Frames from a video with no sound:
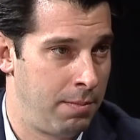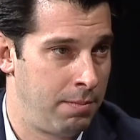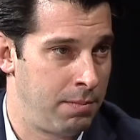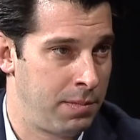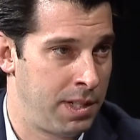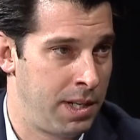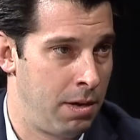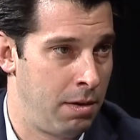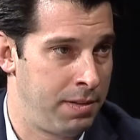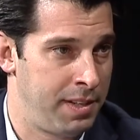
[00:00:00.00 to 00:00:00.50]

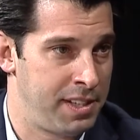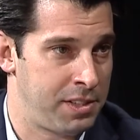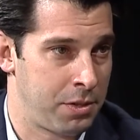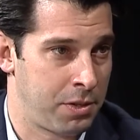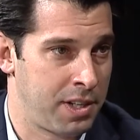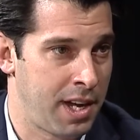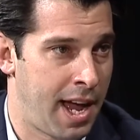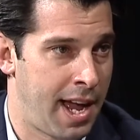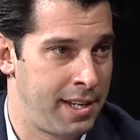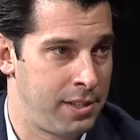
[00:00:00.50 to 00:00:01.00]
These
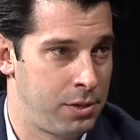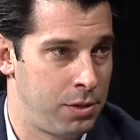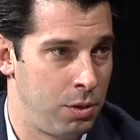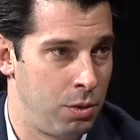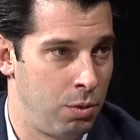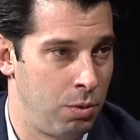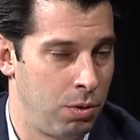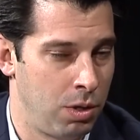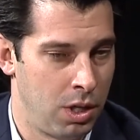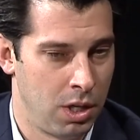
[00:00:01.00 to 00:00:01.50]
are guys
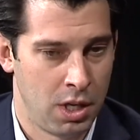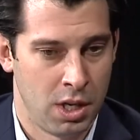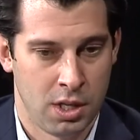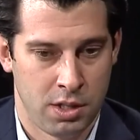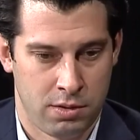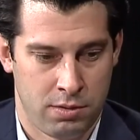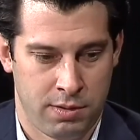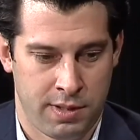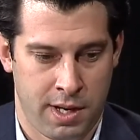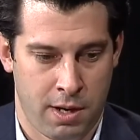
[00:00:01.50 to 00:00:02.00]
who,
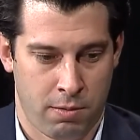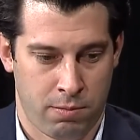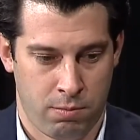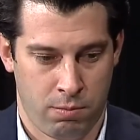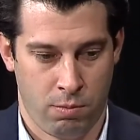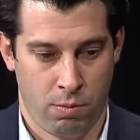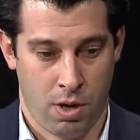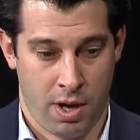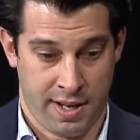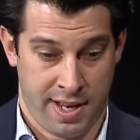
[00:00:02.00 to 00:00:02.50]

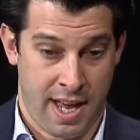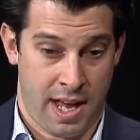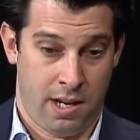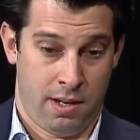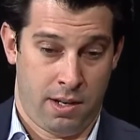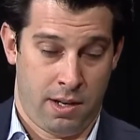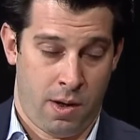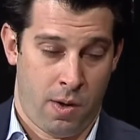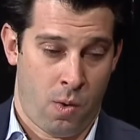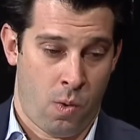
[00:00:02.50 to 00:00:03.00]

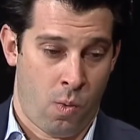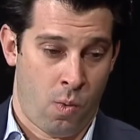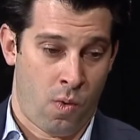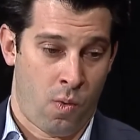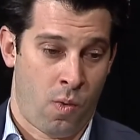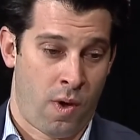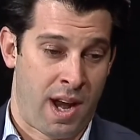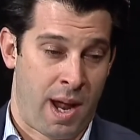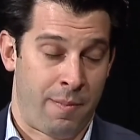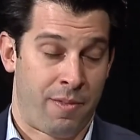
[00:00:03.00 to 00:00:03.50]
again,
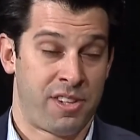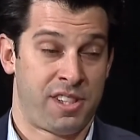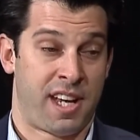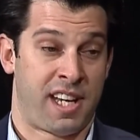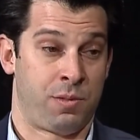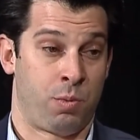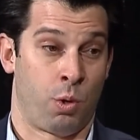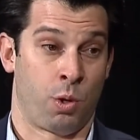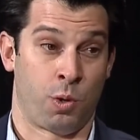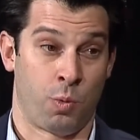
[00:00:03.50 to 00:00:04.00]
want to
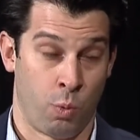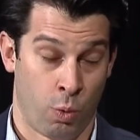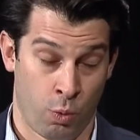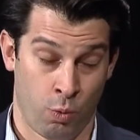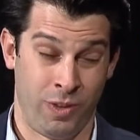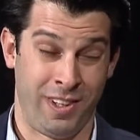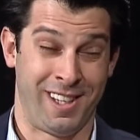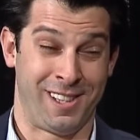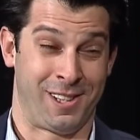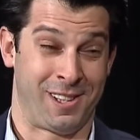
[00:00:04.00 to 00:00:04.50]
emphasize we're
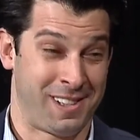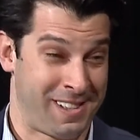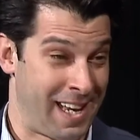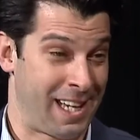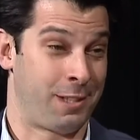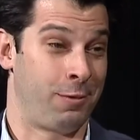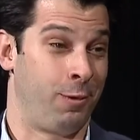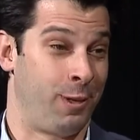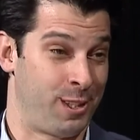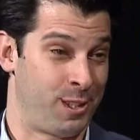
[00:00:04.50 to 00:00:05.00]
really
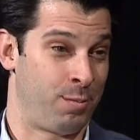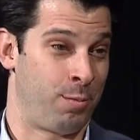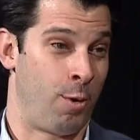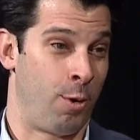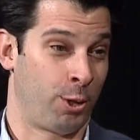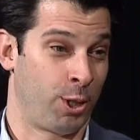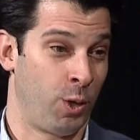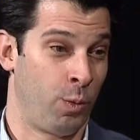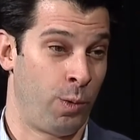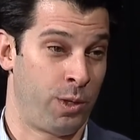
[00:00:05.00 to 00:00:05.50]
successful as a
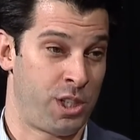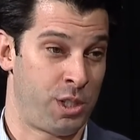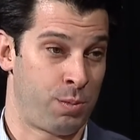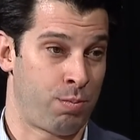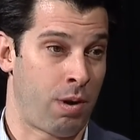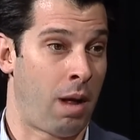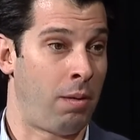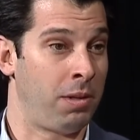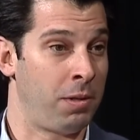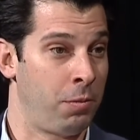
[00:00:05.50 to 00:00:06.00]
broker, which is
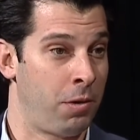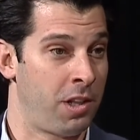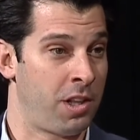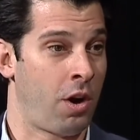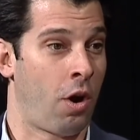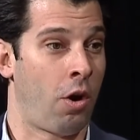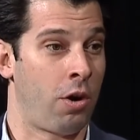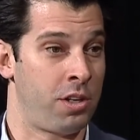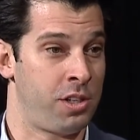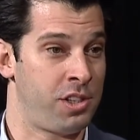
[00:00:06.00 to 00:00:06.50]
probably one of the
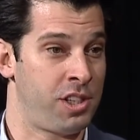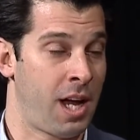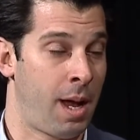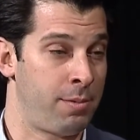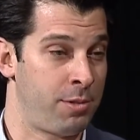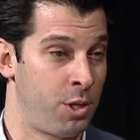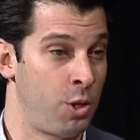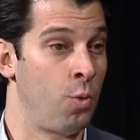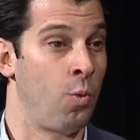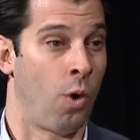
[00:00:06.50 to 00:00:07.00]
hardest
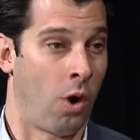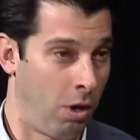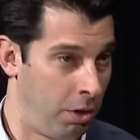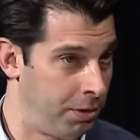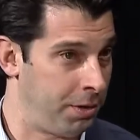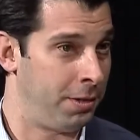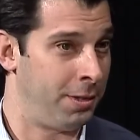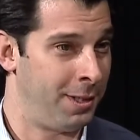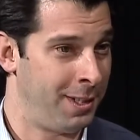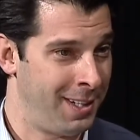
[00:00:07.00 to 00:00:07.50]
jobs in the
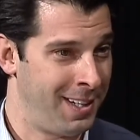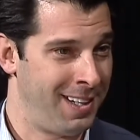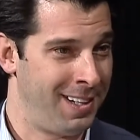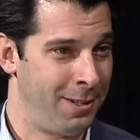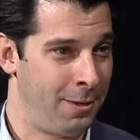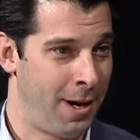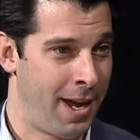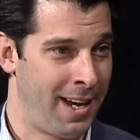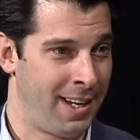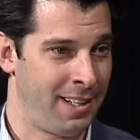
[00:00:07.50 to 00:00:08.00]
world,
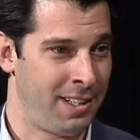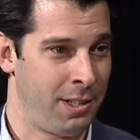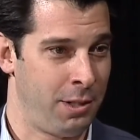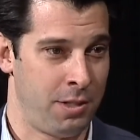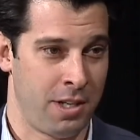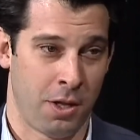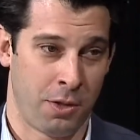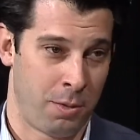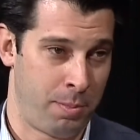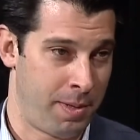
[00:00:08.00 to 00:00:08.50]
right?
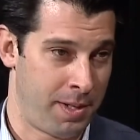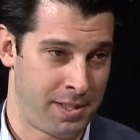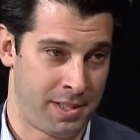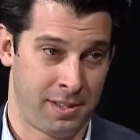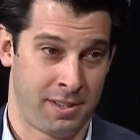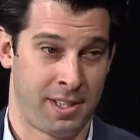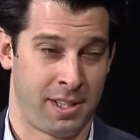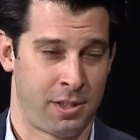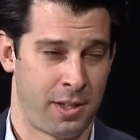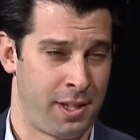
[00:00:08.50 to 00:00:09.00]
The
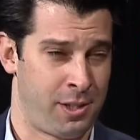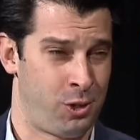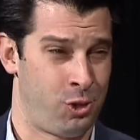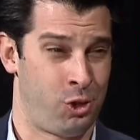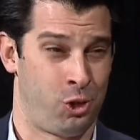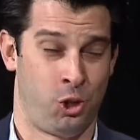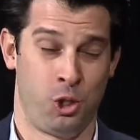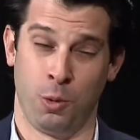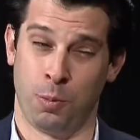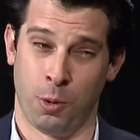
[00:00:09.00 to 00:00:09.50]
business, it's
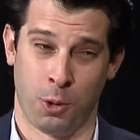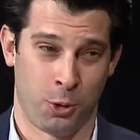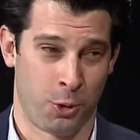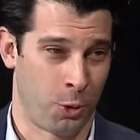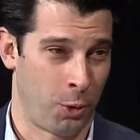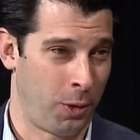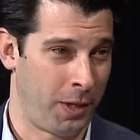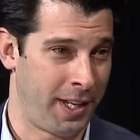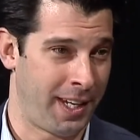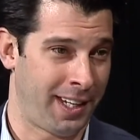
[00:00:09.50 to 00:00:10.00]
super
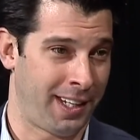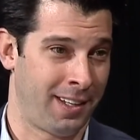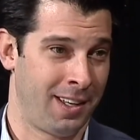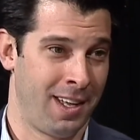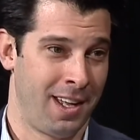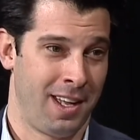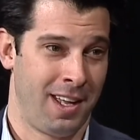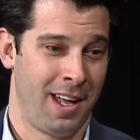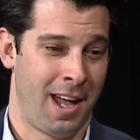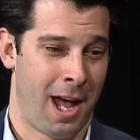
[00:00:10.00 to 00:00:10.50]
grueling.
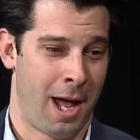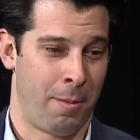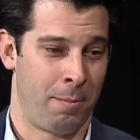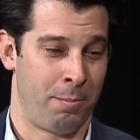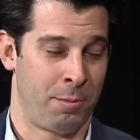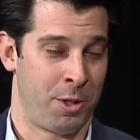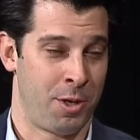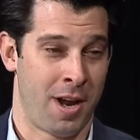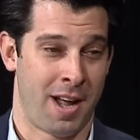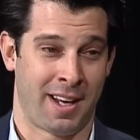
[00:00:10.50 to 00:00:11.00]

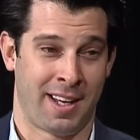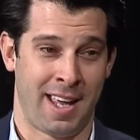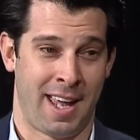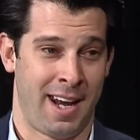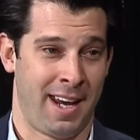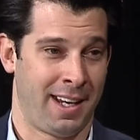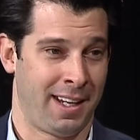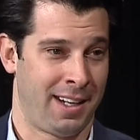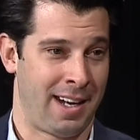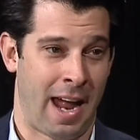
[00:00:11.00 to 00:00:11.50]
You're not
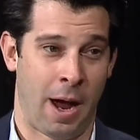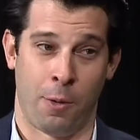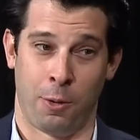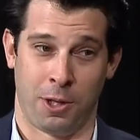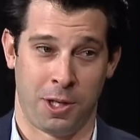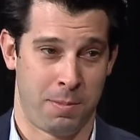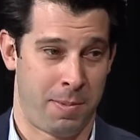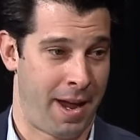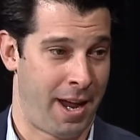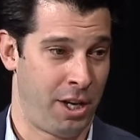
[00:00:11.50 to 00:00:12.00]
getting an
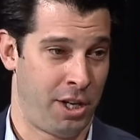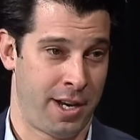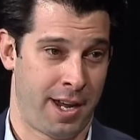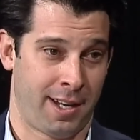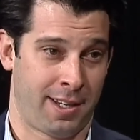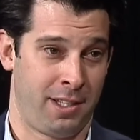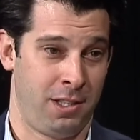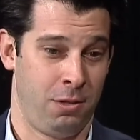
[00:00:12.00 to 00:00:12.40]
hourly paycheck.